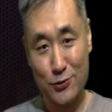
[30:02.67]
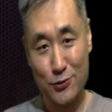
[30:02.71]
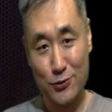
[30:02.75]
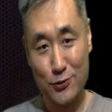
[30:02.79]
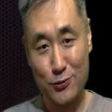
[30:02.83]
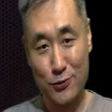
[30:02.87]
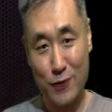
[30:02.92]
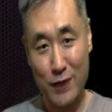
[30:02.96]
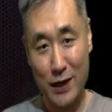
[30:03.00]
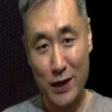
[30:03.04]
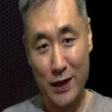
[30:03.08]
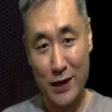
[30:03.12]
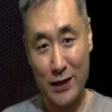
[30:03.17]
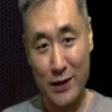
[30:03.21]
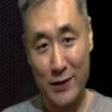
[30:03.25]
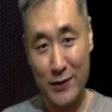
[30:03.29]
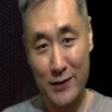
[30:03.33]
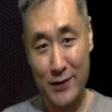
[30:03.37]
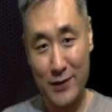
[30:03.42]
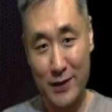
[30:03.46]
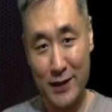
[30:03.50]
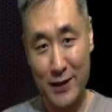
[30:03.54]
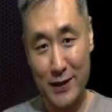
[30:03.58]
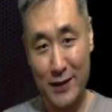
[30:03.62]
you are
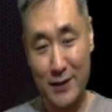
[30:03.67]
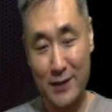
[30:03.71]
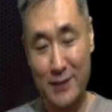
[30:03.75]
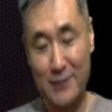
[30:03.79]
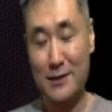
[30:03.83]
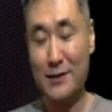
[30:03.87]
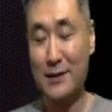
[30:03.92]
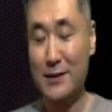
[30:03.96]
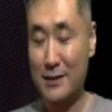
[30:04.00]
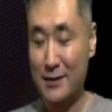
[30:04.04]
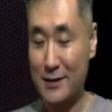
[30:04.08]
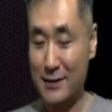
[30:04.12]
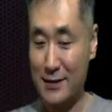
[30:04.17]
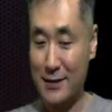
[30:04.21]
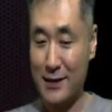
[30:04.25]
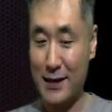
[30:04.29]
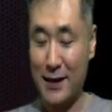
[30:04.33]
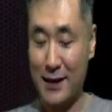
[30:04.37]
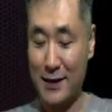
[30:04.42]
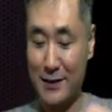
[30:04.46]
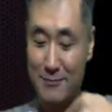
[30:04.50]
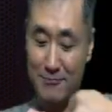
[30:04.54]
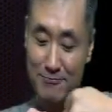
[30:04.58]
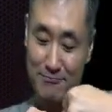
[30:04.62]
irritating
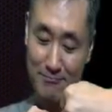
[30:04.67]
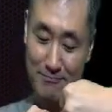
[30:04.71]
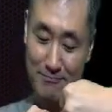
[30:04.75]
that